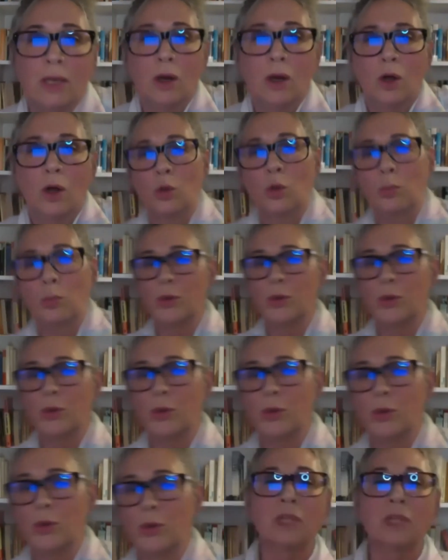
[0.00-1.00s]
whole
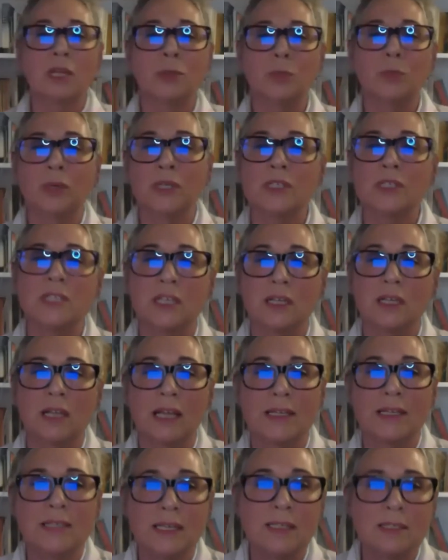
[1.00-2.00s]
personal and political
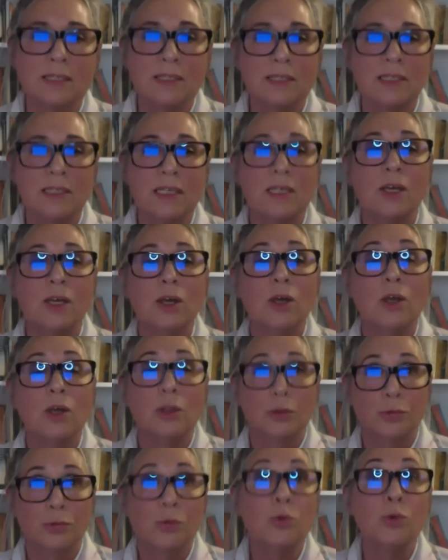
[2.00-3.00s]
identity
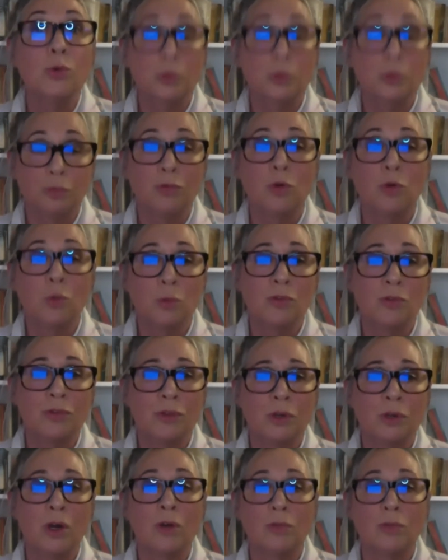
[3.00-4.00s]
through the form of the
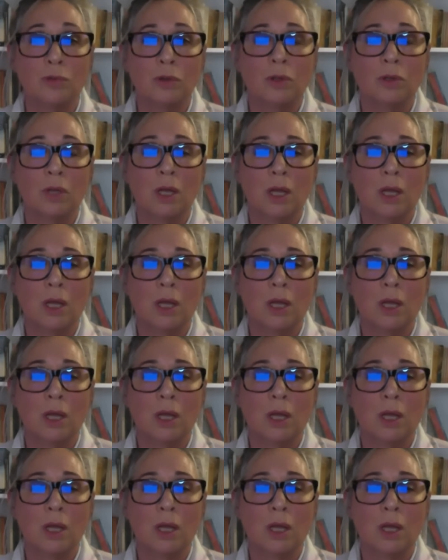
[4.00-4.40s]
novel.